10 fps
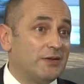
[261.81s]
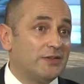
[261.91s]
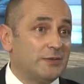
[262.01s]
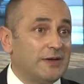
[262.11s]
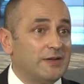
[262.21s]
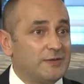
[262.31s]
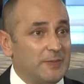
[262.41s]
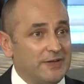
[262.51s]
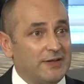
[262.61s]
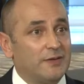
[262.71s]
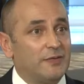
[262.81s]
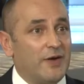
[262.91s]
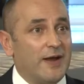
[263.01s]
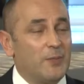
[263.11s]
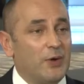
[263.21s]
So under this particular
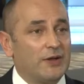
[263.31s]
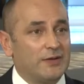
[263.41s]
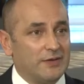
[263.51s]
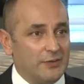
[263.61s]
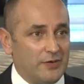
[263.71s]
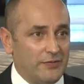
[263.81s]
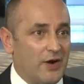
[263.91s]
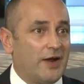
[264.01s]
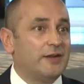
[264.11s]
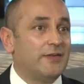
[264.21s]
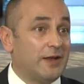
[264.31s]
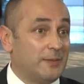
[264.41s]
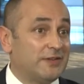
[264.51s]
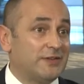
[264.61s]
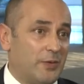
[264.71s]
framework, there are a variety of
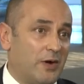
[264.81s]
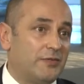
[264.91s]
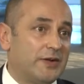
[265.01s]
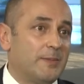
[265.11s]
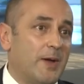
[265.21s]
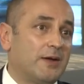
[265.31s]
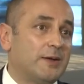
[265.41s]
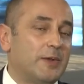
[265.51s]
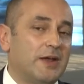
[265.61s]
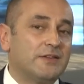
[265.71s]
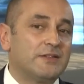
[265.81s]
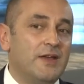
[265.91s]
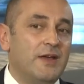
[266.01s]
elements that we're offering the marketplace.